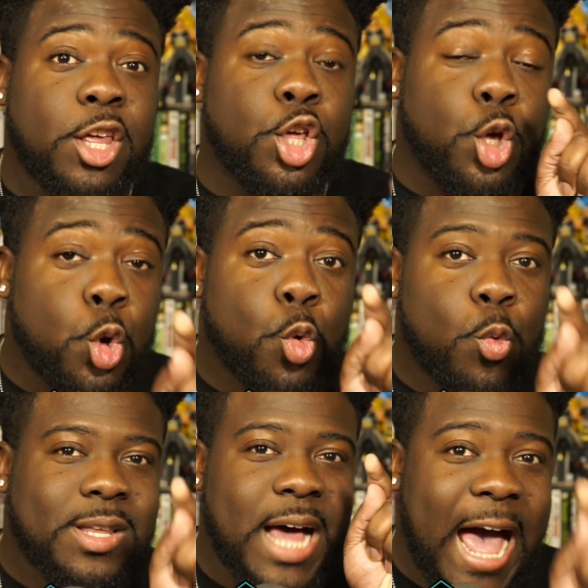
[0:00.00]
you
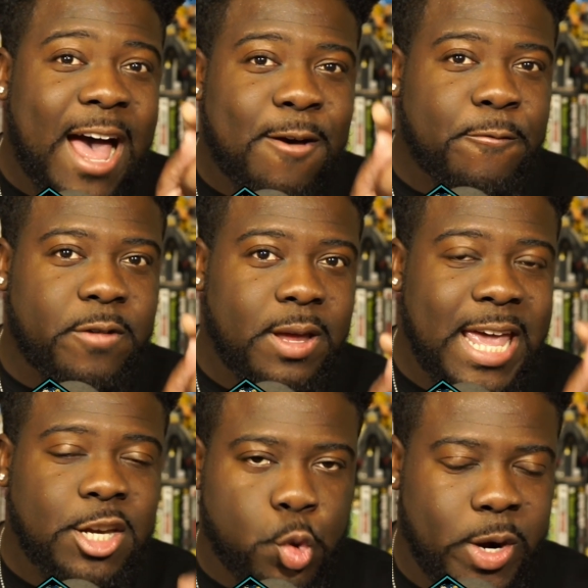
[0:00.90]
will have
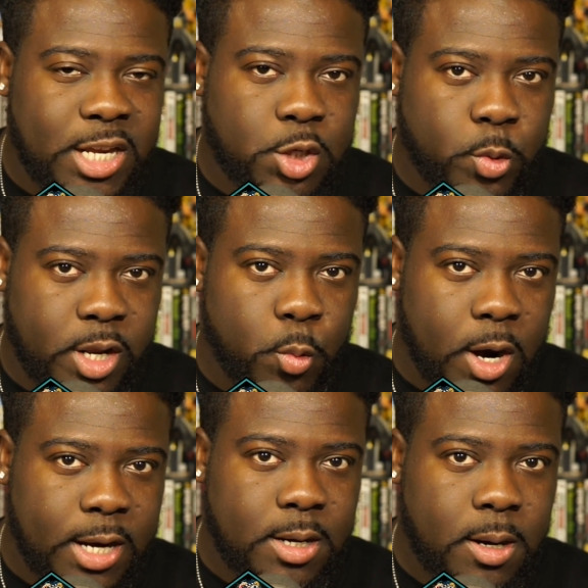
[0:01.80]
in
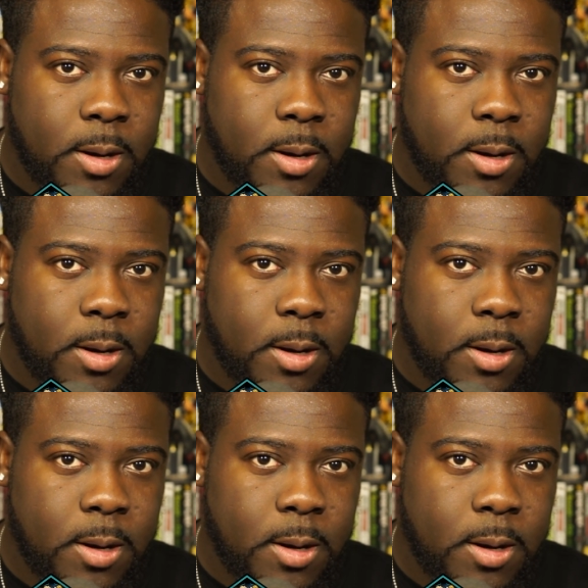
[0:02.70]
2021.